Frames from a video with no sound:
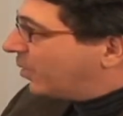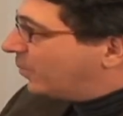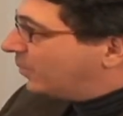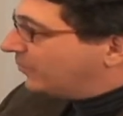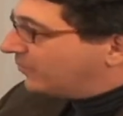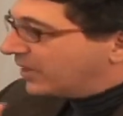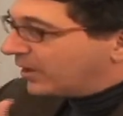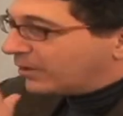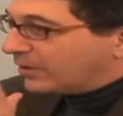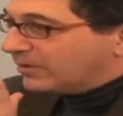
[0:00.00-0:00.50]

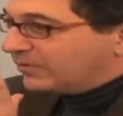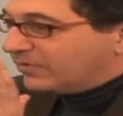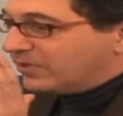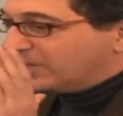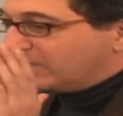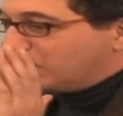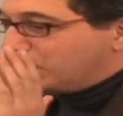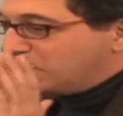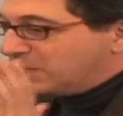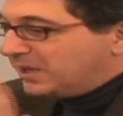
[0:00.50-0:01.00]
home, there is
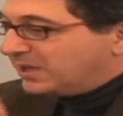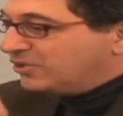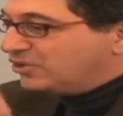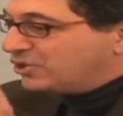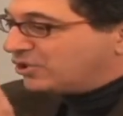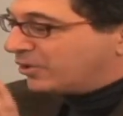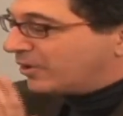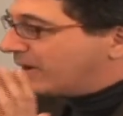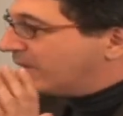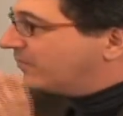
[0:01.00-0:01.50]
this
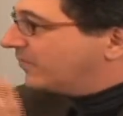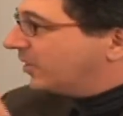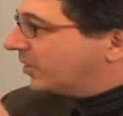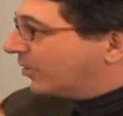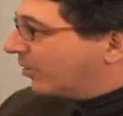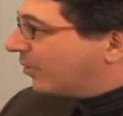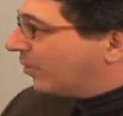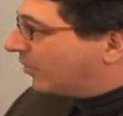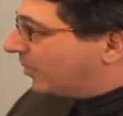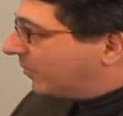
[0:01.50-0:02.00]
picture of the
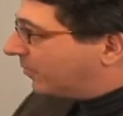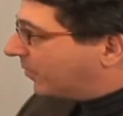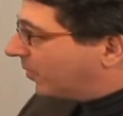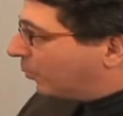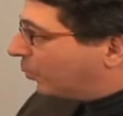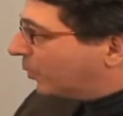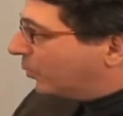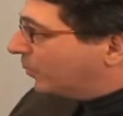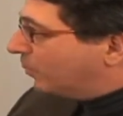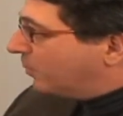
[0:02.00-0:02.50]
girl, the,
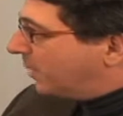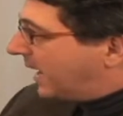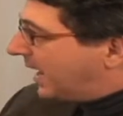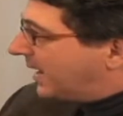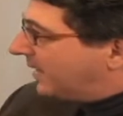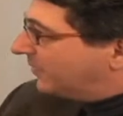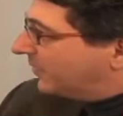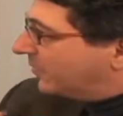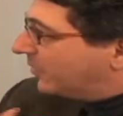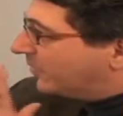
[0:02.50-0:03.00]
the room
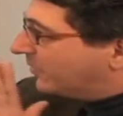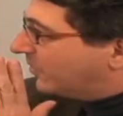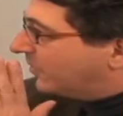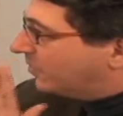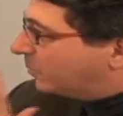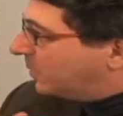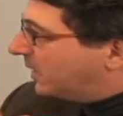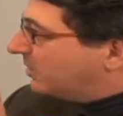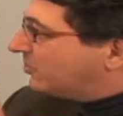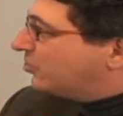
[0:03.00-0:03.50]
pans, there's
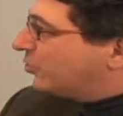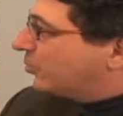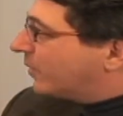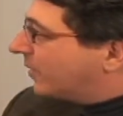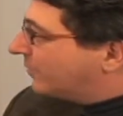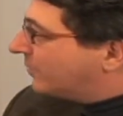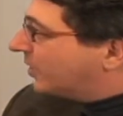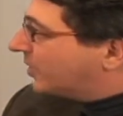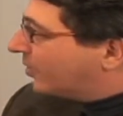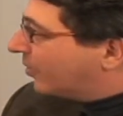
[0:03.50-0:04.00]
this picture
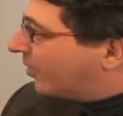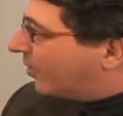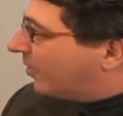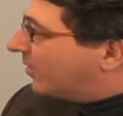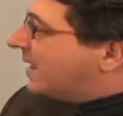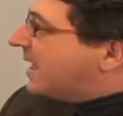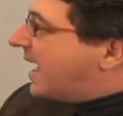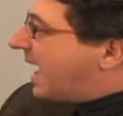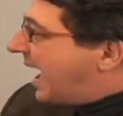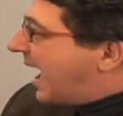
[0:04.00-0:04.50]
of the
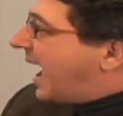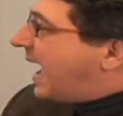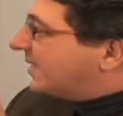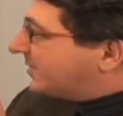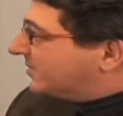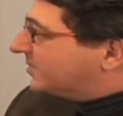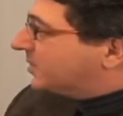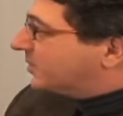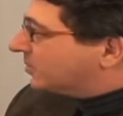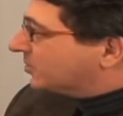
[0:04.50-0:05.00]
girl
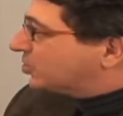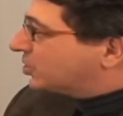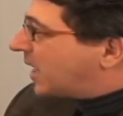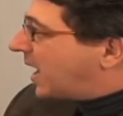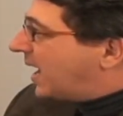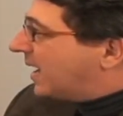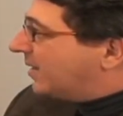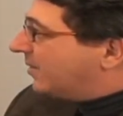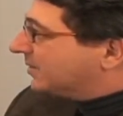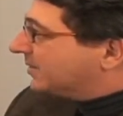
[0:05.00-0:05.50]
as a little
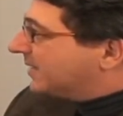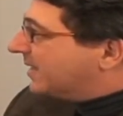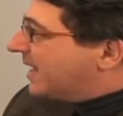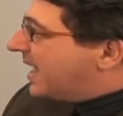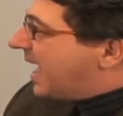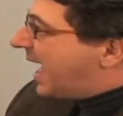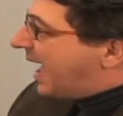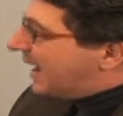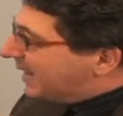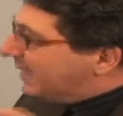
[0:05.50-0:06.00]
child.
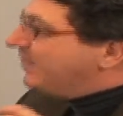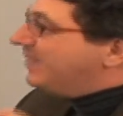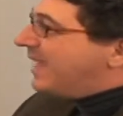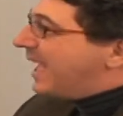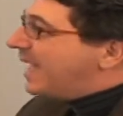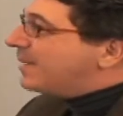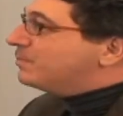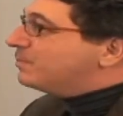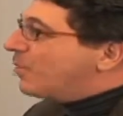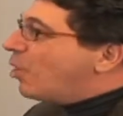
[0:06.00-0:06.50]
And in
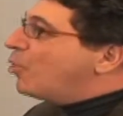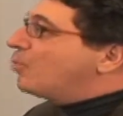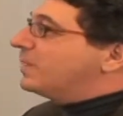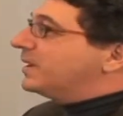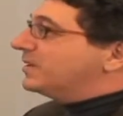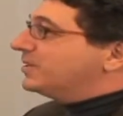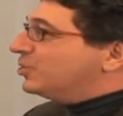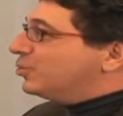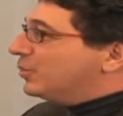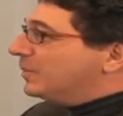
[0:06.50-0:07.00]
that
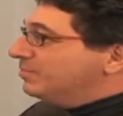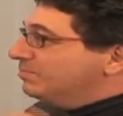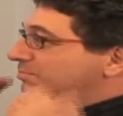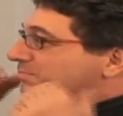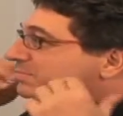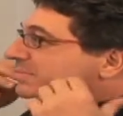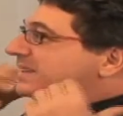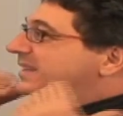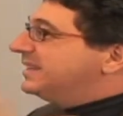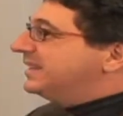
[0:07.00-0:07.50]
moment, you
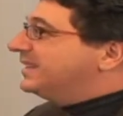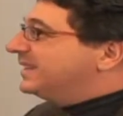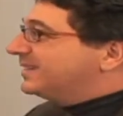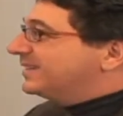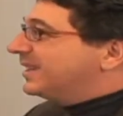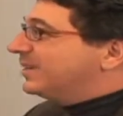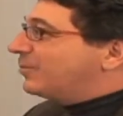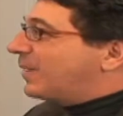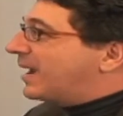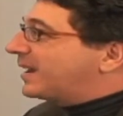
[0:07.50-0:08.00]

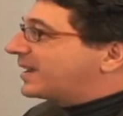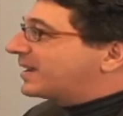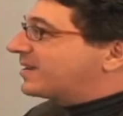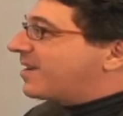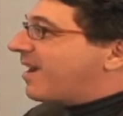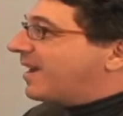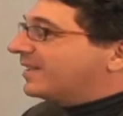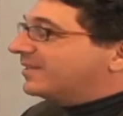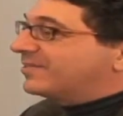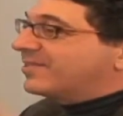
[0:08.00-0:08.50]
immediately
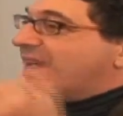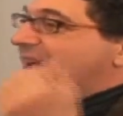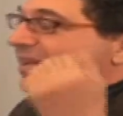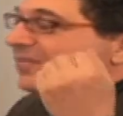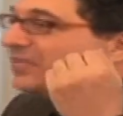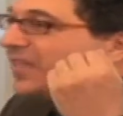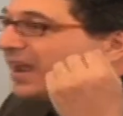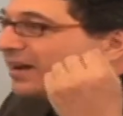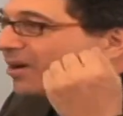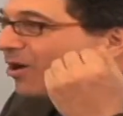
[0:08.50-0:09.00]
recognize
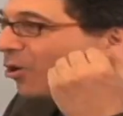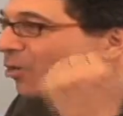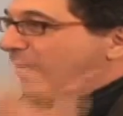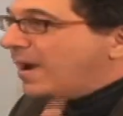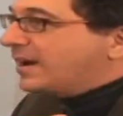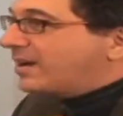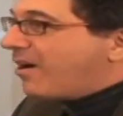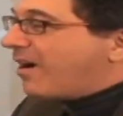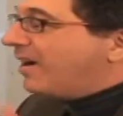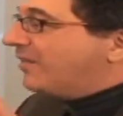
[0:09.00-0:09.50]
that, oh
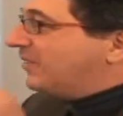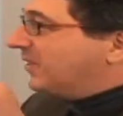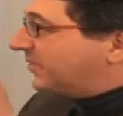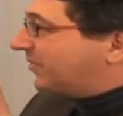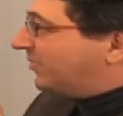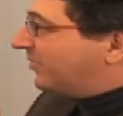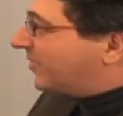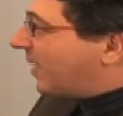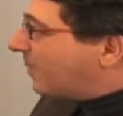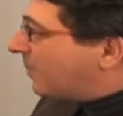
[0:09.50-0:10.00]
my God,
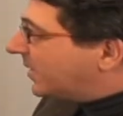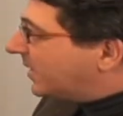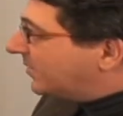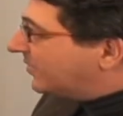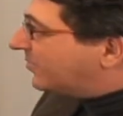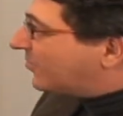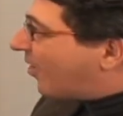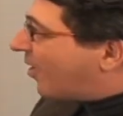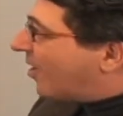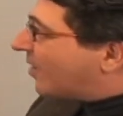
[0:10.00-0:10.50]
this is
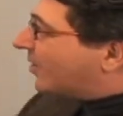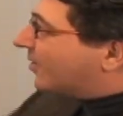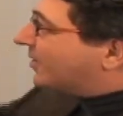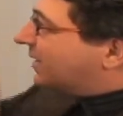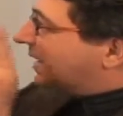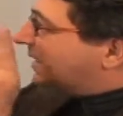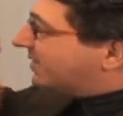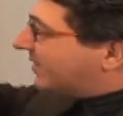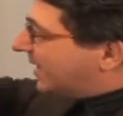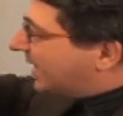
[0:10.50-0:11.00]
somebody's
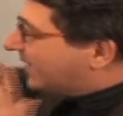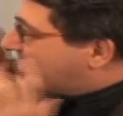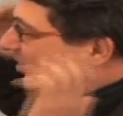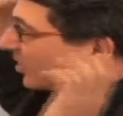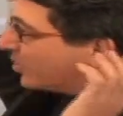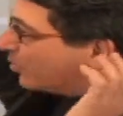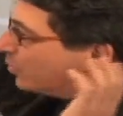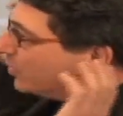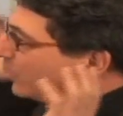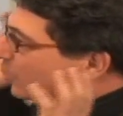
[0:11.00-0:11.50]
daughter. It, it's
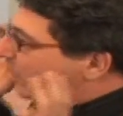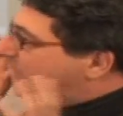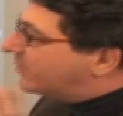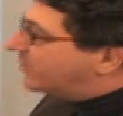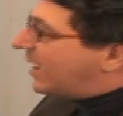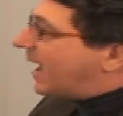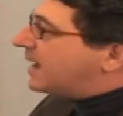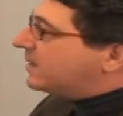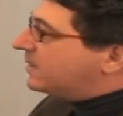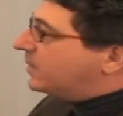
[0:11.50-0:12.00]
like you knew
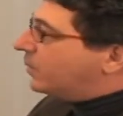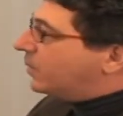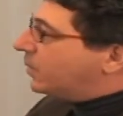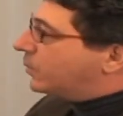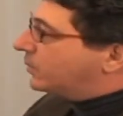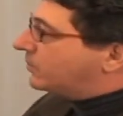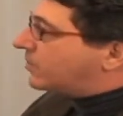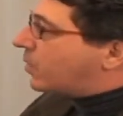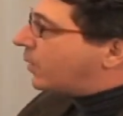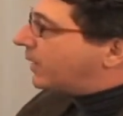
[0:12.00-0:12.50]
exactly where
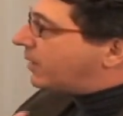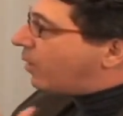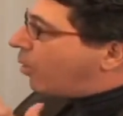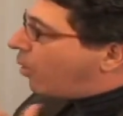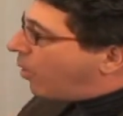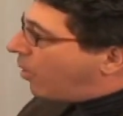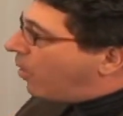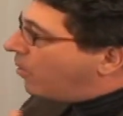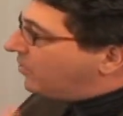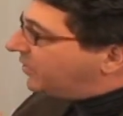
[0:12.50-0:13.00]
it was going.
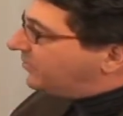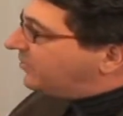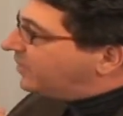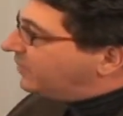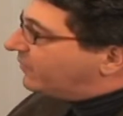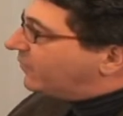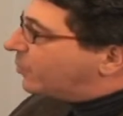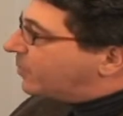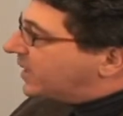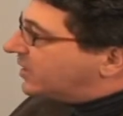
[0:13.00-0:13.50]
All this
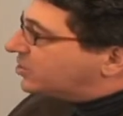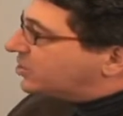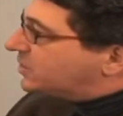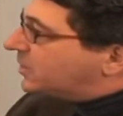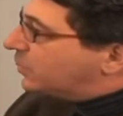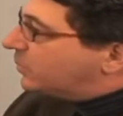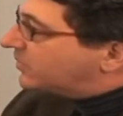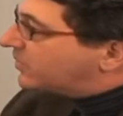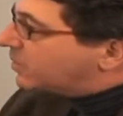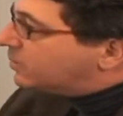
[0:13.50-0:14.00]
information
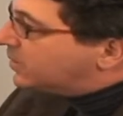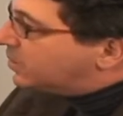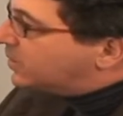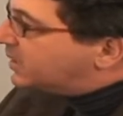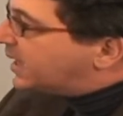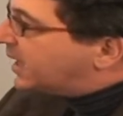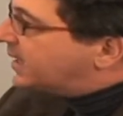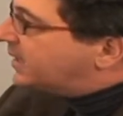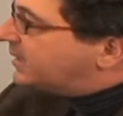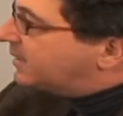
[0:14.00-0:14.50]
that was
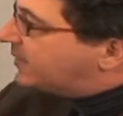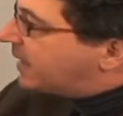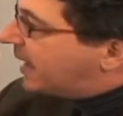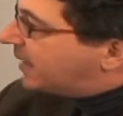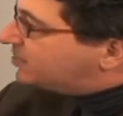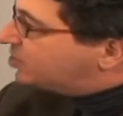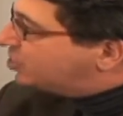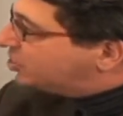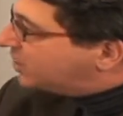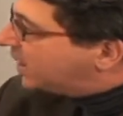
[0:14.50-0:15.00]
communicated in
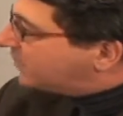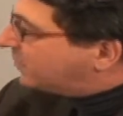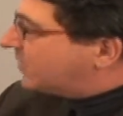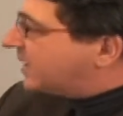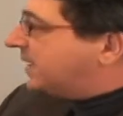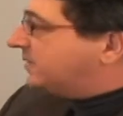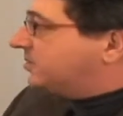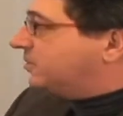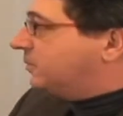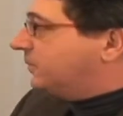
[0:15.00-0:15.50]
that, just
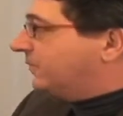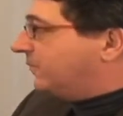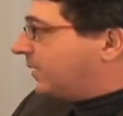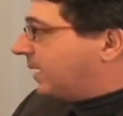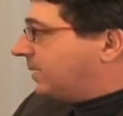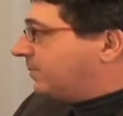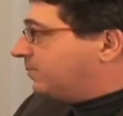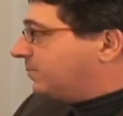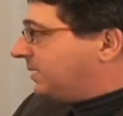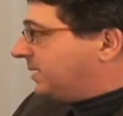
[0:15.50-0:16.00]
that
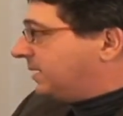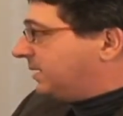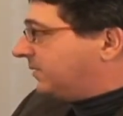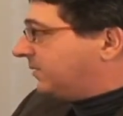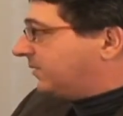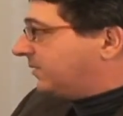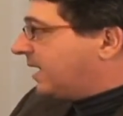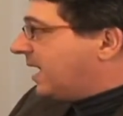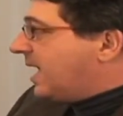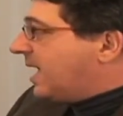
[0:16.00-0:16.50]
two-frame
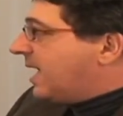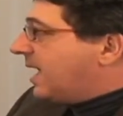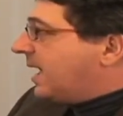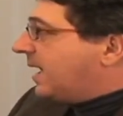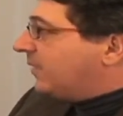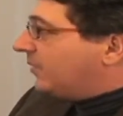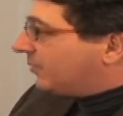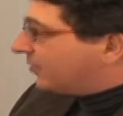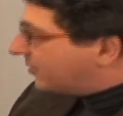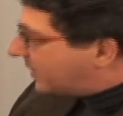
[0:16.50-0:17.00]
piece. We got you
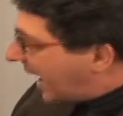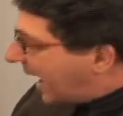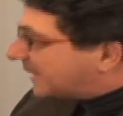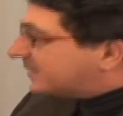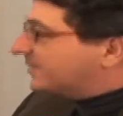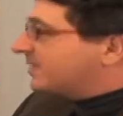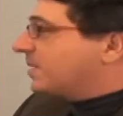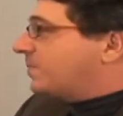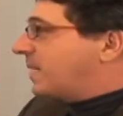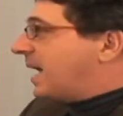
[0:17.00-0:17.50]
right there.
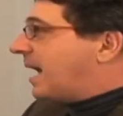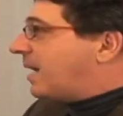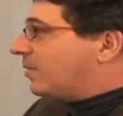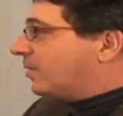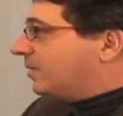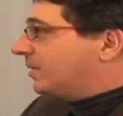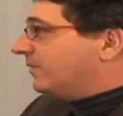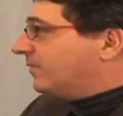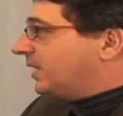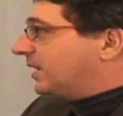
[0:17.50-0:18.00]
That's the
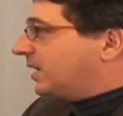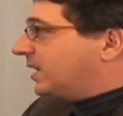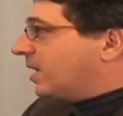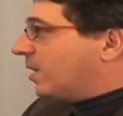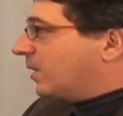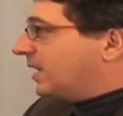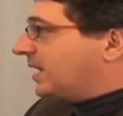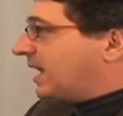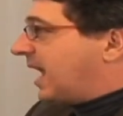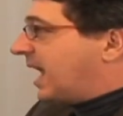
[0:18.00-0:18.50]
power of
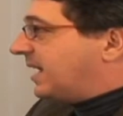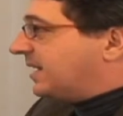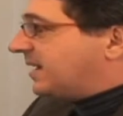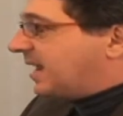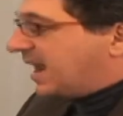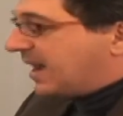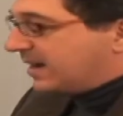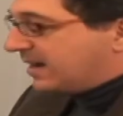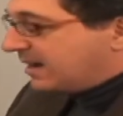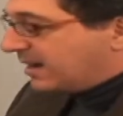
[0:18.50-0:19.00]
video, and,
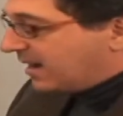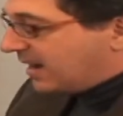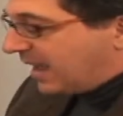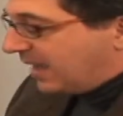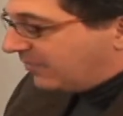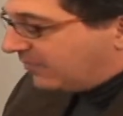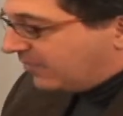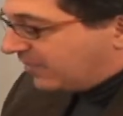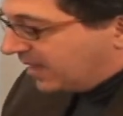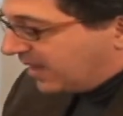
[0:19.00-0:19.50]
and, and,
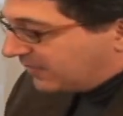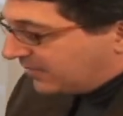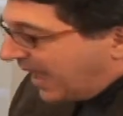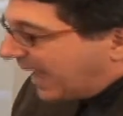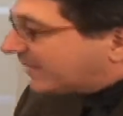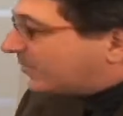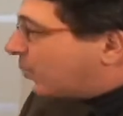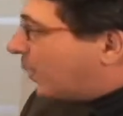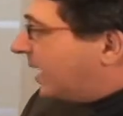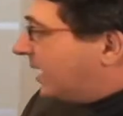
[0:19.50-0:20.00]
and
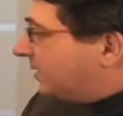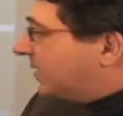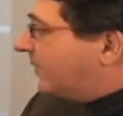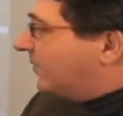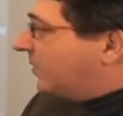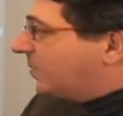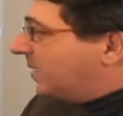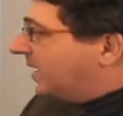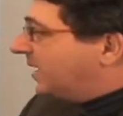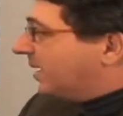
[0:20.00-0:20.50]
that's why I
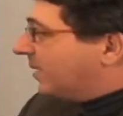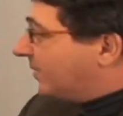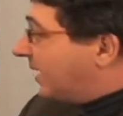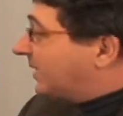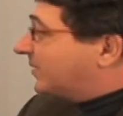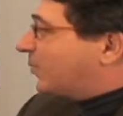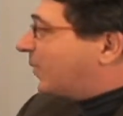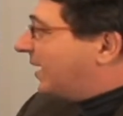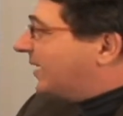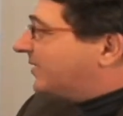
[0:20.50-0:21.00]
love the medium.
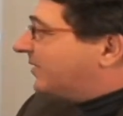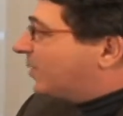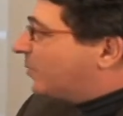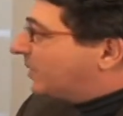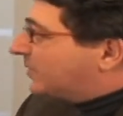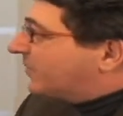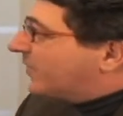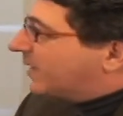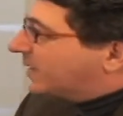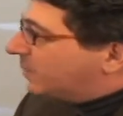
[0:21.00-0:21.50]
That's why it's so
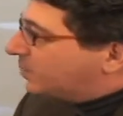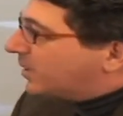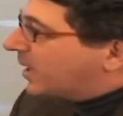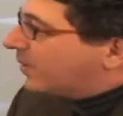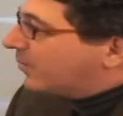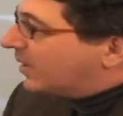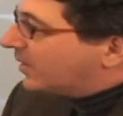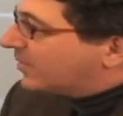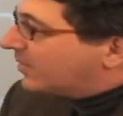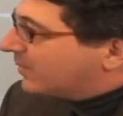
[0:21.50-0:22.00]
much fun to
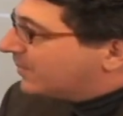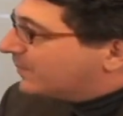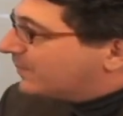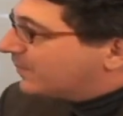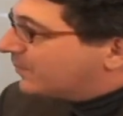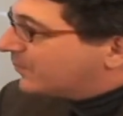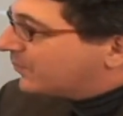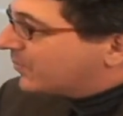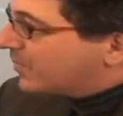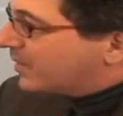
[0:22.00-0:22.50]
play with. Oh, it's
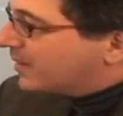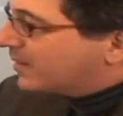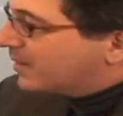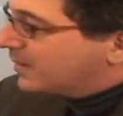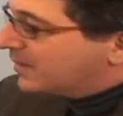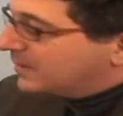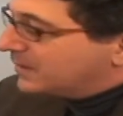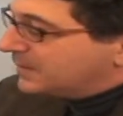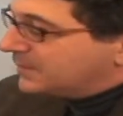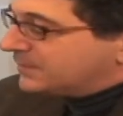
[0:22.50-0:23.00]
great.
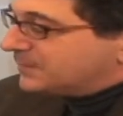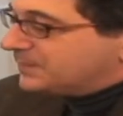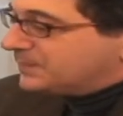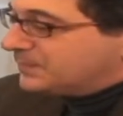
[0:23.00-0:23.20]
And it,